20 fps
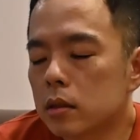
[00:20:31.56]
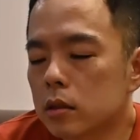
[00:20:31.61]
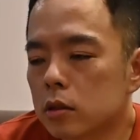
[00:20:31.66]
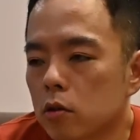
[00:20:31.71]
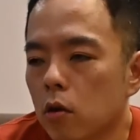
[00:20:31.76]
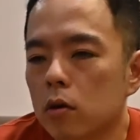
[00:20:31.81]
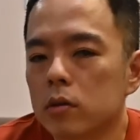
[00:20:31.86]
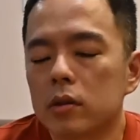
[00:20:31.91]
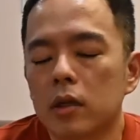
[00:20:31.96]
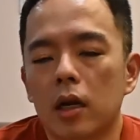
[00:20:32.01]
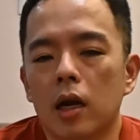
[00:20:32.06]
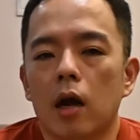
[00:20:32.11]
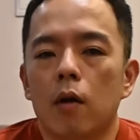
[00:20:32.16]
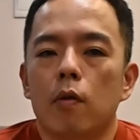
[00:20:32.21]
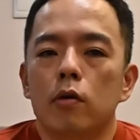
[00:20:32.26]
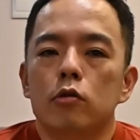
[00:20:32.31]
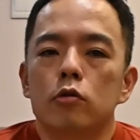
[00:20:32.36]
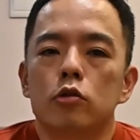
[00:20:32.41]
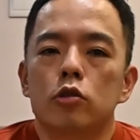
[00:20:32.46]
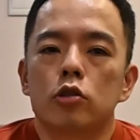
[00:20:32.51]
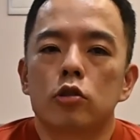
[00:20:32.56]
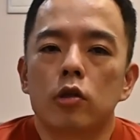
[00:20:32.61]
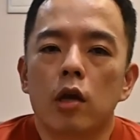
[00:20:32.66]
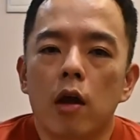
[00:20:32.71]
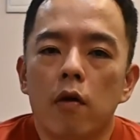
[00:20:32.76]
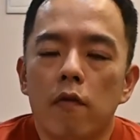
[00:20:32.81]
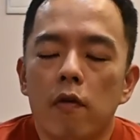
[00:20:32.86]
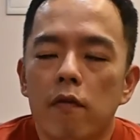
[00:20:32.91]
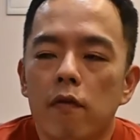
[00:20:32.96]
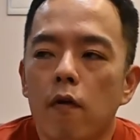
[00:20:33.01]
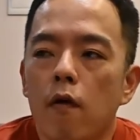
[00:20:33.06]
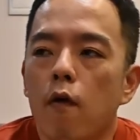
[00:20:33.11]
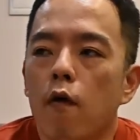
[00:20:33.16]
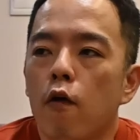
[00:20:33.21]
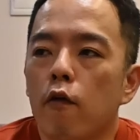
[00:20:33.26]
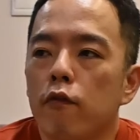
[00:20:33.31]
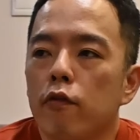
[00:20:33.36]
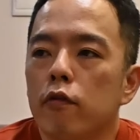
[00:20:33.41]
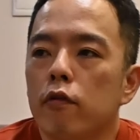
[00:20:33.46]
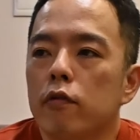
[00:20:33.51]
thought that I want to share with all
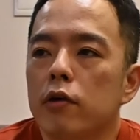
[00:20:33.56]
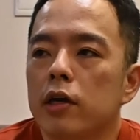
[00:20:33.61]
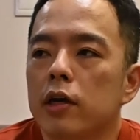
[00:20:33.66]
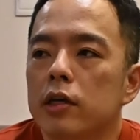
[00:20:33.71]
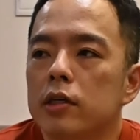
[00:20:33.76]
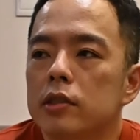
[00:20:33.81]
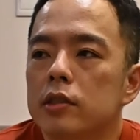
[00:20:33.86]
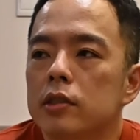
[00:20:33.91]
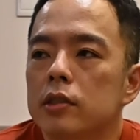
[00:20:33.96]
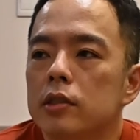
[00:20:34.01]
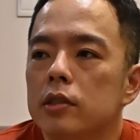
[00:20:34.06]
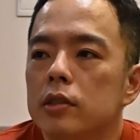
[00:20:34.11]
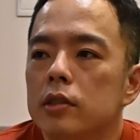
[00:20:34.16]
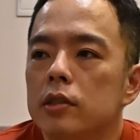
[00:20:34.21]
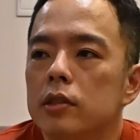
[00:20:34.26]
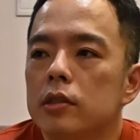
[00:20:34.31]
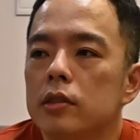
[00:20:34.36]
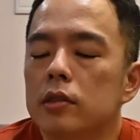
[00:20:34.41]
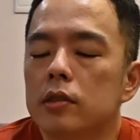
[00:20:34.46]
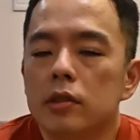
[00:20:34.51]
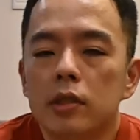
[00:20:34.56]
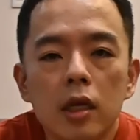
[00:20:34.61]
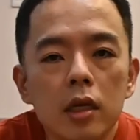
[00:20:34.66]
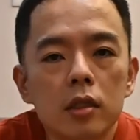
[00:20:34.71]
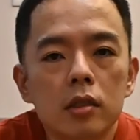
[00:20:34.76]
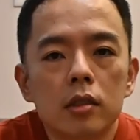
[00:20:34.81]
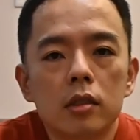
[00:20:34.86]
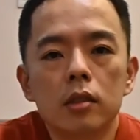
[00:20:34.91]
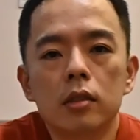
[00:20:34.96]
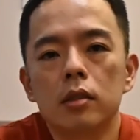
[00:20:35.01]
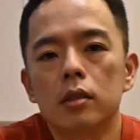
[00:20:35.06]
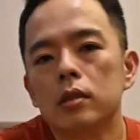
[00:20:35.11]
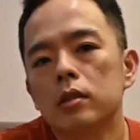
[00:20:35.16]
of you is this